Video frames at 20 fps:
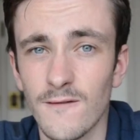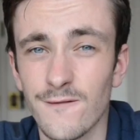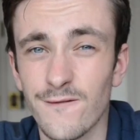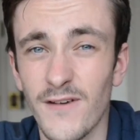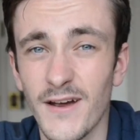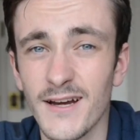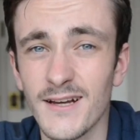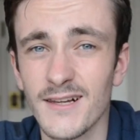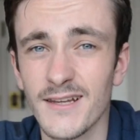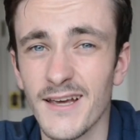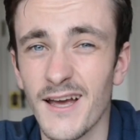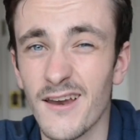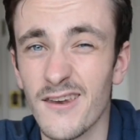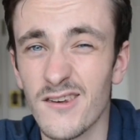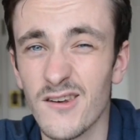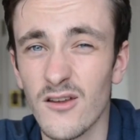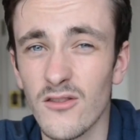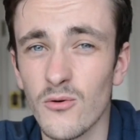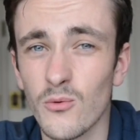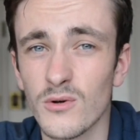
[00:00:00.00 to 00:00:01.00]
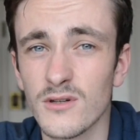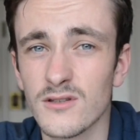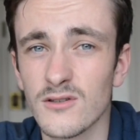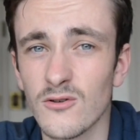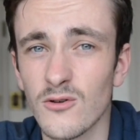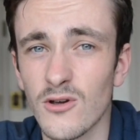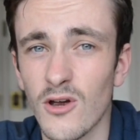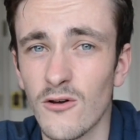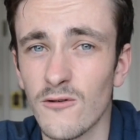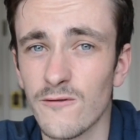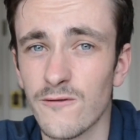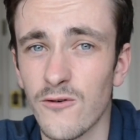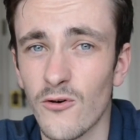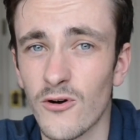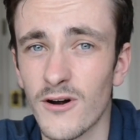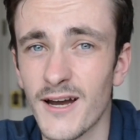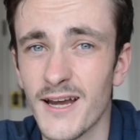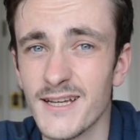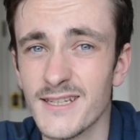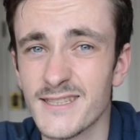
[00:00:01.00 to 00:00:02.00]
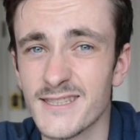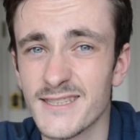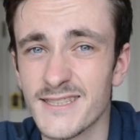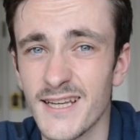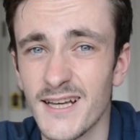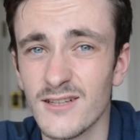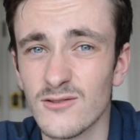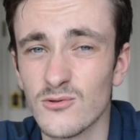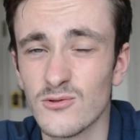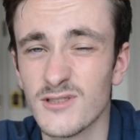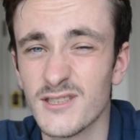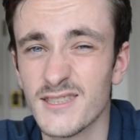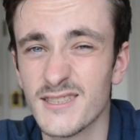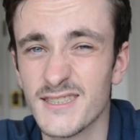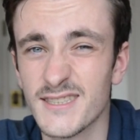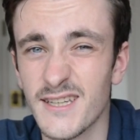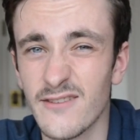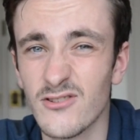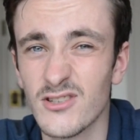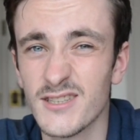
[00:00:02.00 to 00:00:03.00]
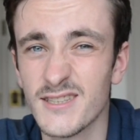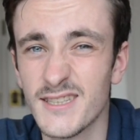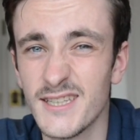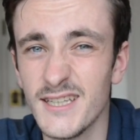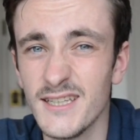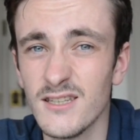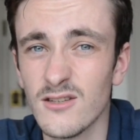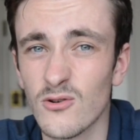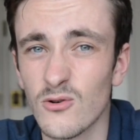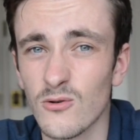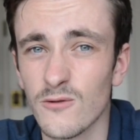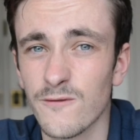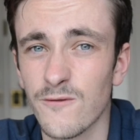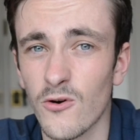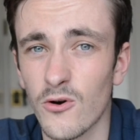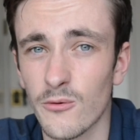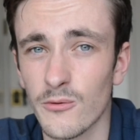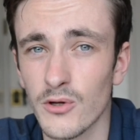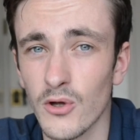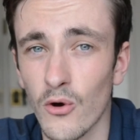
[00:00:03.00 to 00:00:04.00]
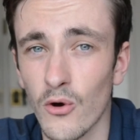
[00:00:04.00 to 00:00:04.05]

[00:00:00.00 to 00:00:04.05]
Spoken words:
Finally, another one to look out for is Santos' 17-year-old forward